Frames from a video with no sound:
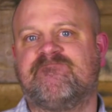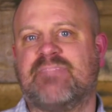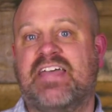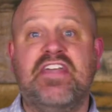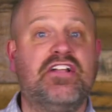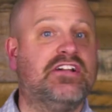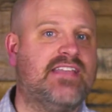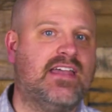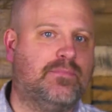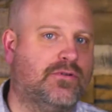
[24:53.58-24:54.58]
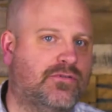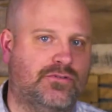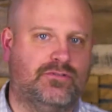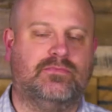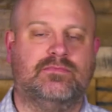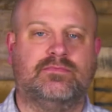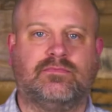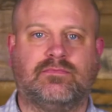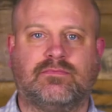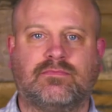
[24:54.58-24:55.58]
And there in that upper room,
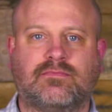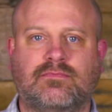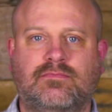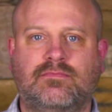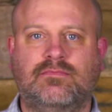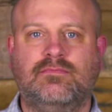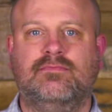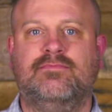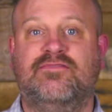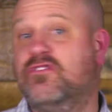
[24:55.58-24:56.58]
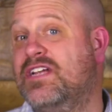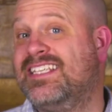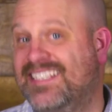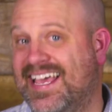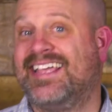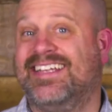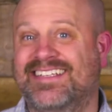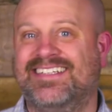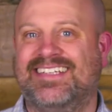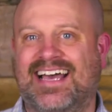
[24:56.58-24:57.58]
for a
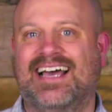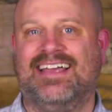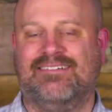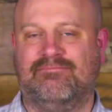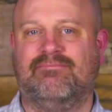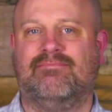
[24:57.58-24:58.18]
second time,